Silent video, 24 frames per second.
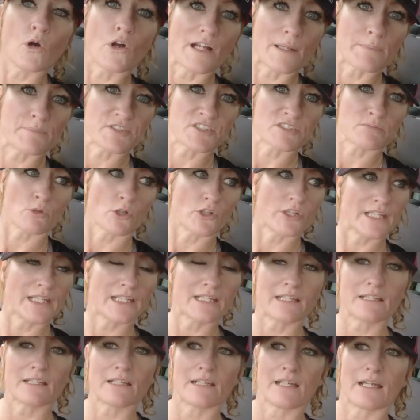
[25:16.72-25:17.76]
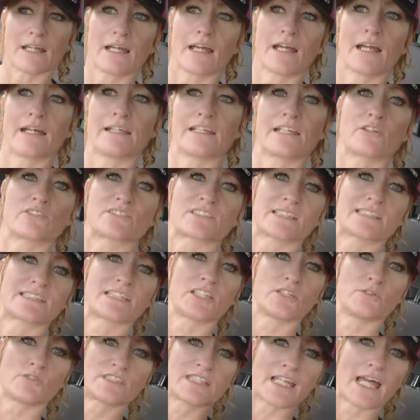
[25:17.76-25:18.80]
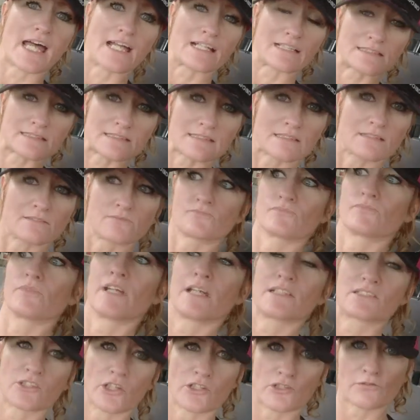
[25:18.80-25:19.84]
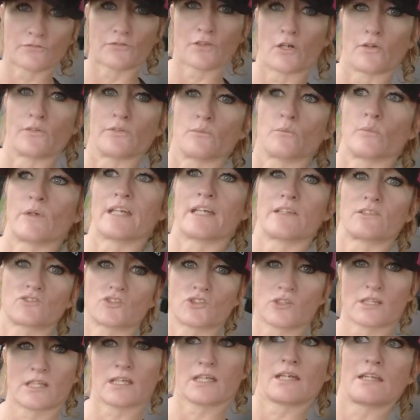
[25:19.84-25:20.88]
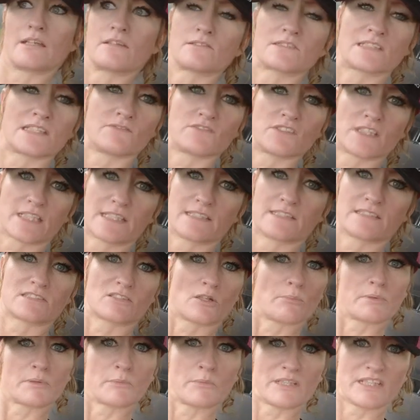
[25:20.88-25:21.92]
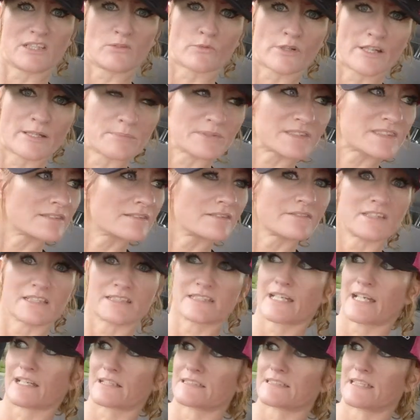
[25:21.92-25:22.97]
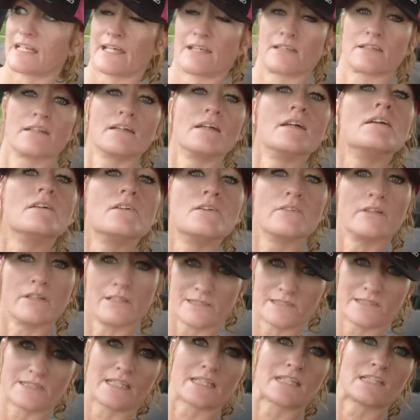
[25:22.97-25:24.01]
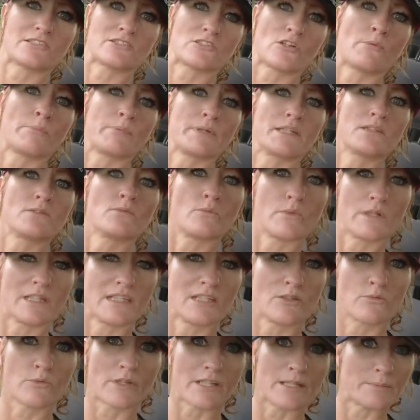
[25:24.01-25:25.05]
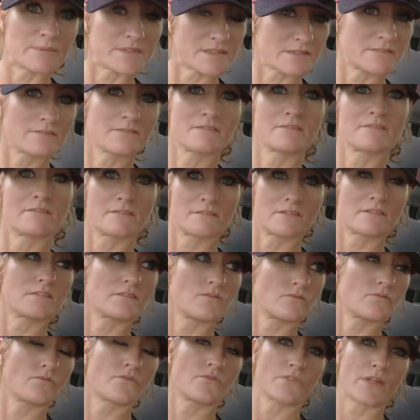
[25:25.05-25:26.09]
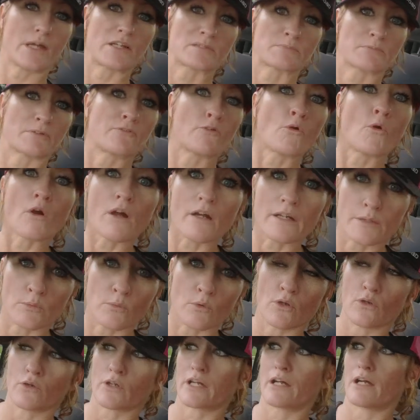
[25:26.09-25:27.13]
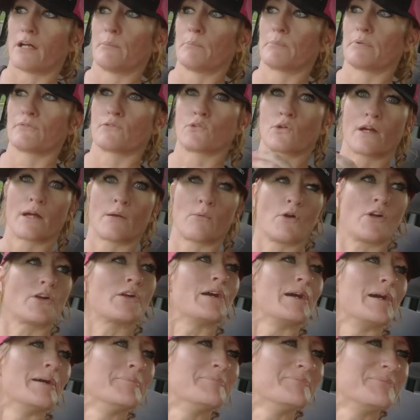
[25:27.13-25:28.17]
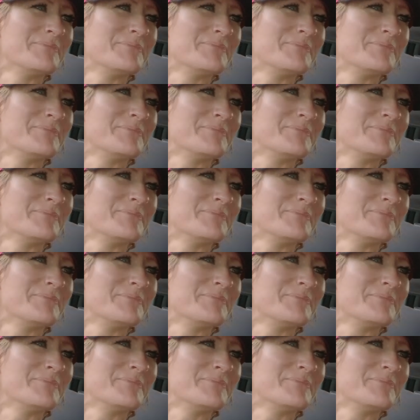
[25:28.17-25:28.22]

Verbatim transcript: Woke up this morning, Eddie goes, "I sent you a text. It's on your phone. We should get see if Dickey's is open. We need ribs." The text said, "Is Dickey's open? We need ribs." That was before he woke up. Before I woke up.